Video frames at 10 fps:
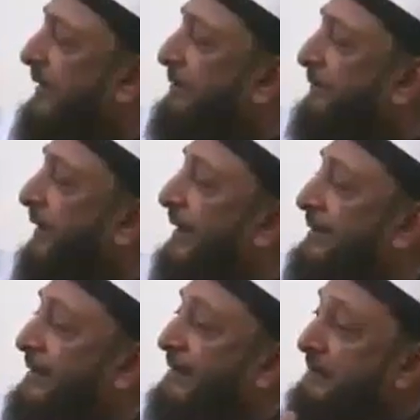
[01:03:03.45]
need for
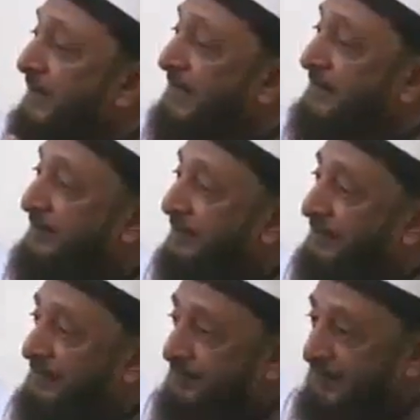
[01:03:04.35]
any debates
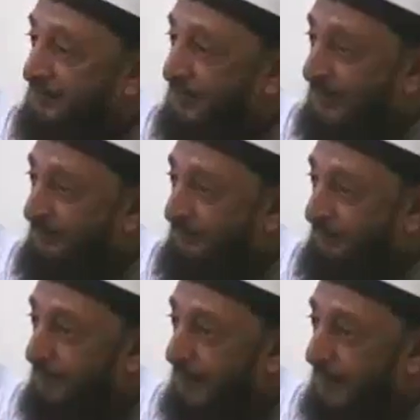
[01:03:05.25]
on this subject.
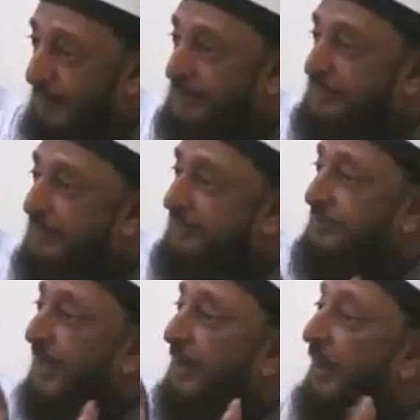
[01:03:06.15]

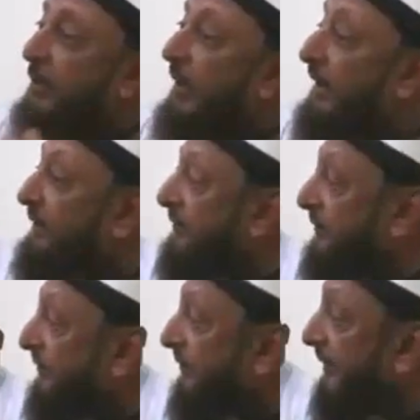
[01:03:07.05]
Just allow
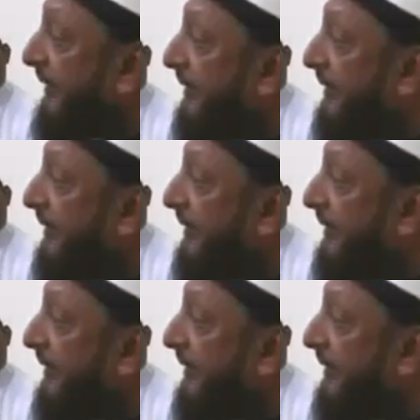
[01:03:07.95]
us